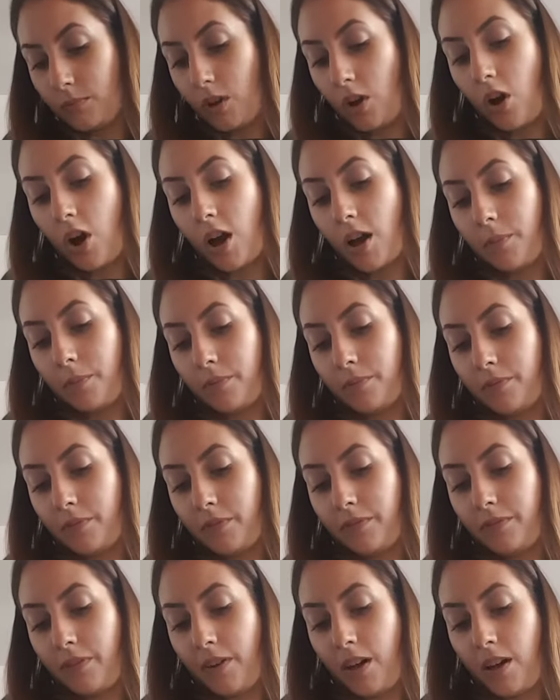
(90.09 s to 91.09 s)
I
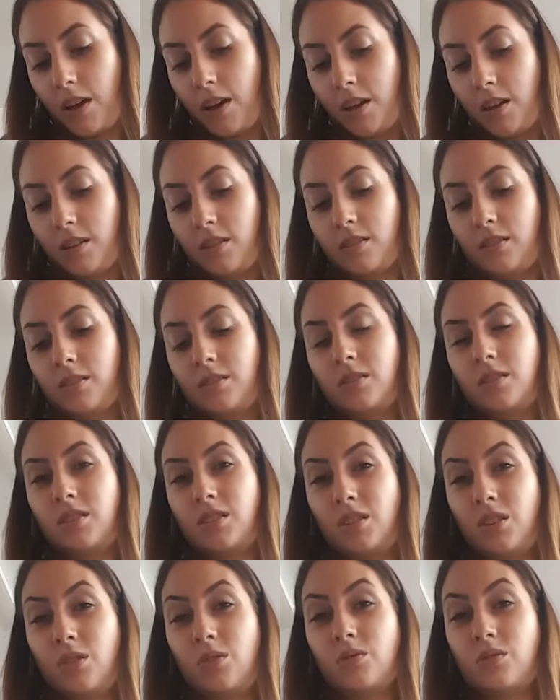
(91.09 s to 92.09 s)
prefer
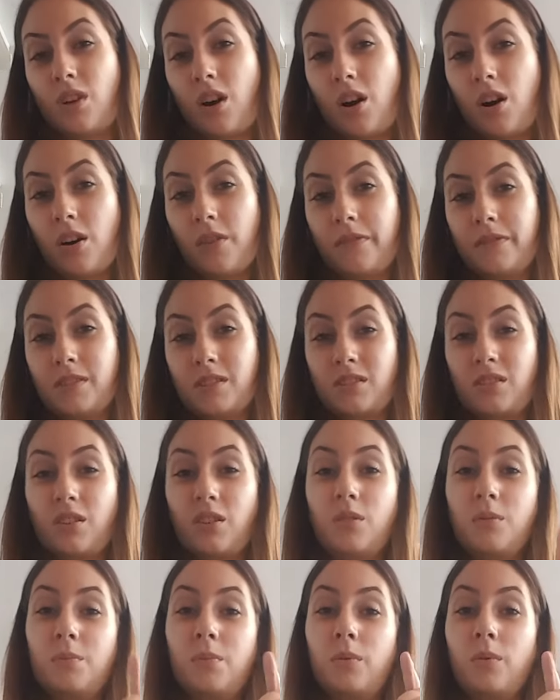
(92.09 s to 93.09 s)
to use half a
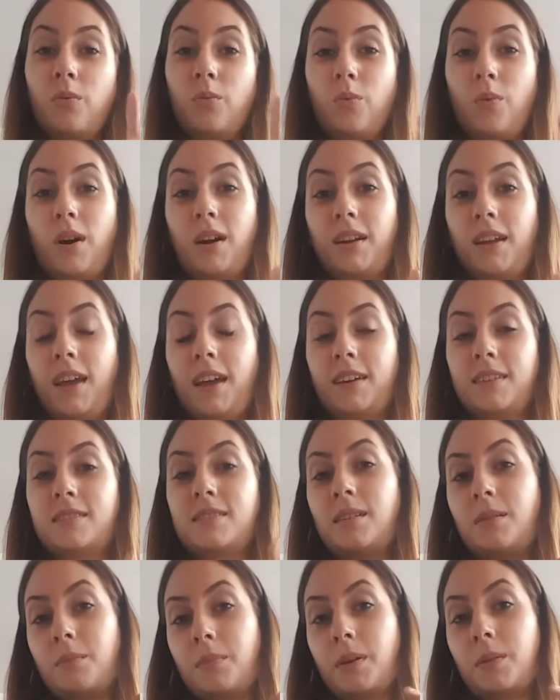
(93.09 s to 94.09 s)
scoop, 1 egg.
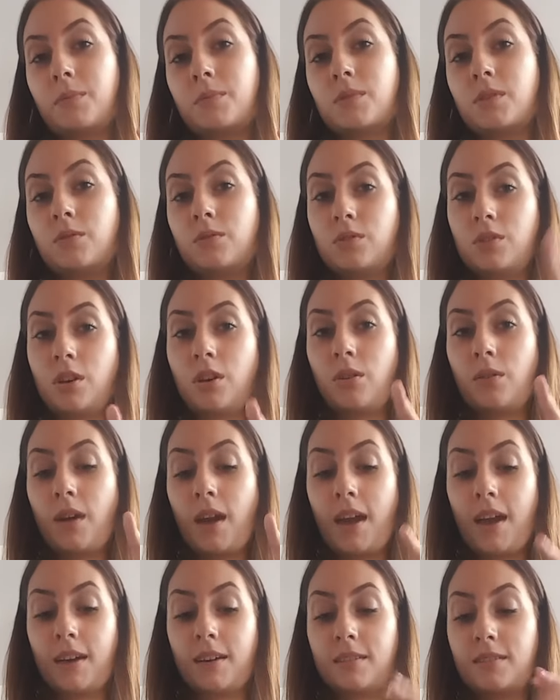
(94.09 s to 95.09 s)
Some people do 2
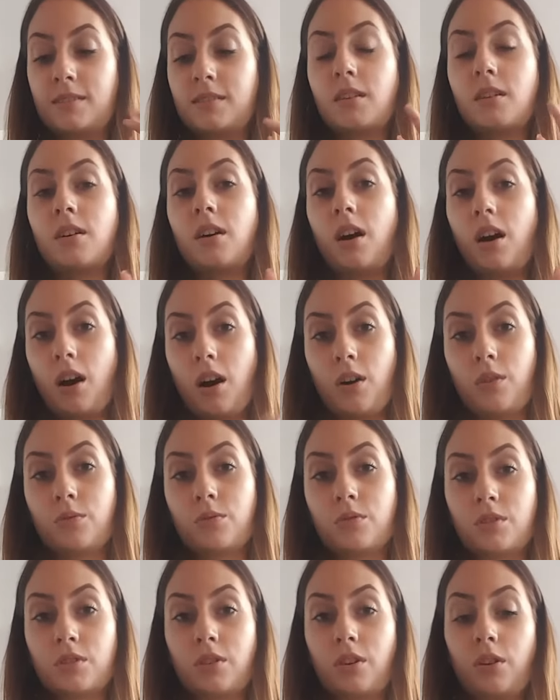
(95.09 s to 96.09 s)
eggs, a
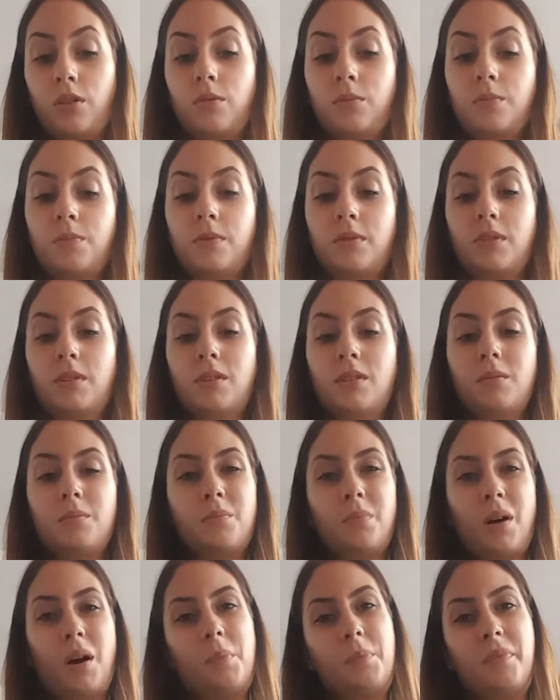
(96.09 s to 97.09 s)
whole scoop,
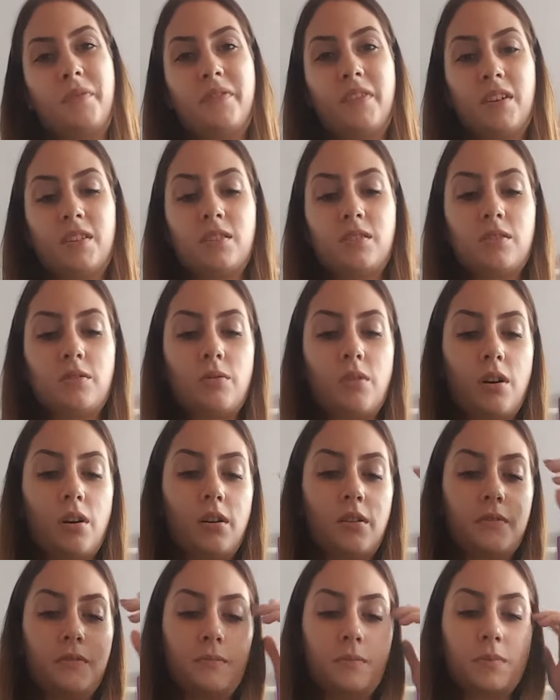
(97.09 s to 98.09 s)
but I prefer to do
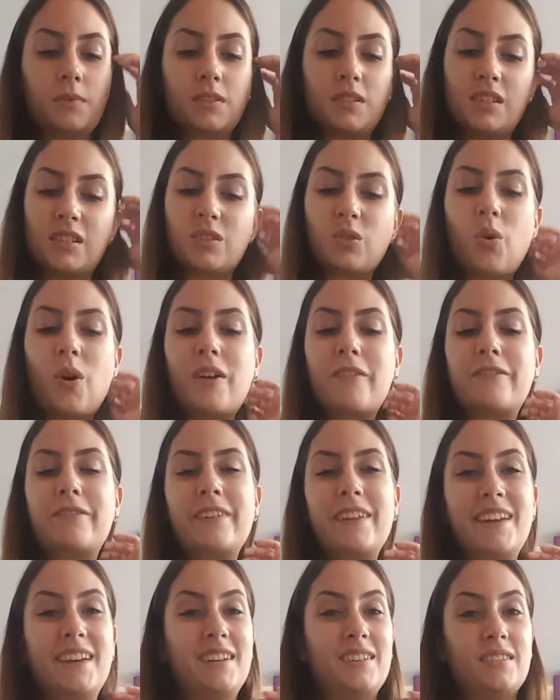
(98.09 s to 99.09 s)
half because it's quite
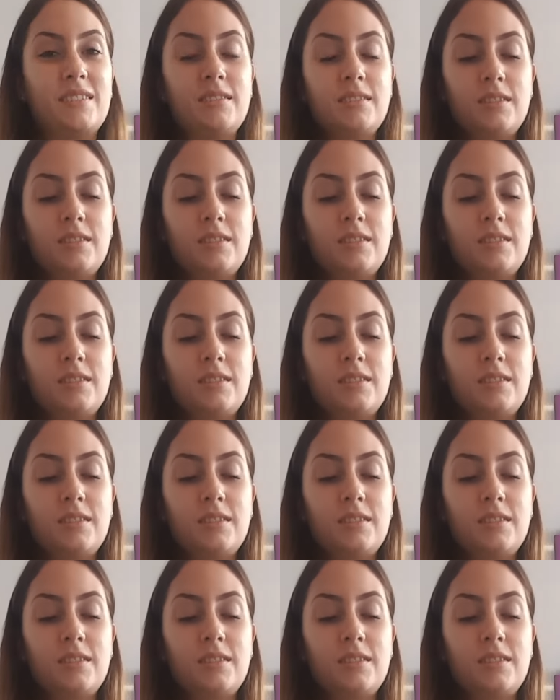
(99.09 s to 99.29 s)
filling.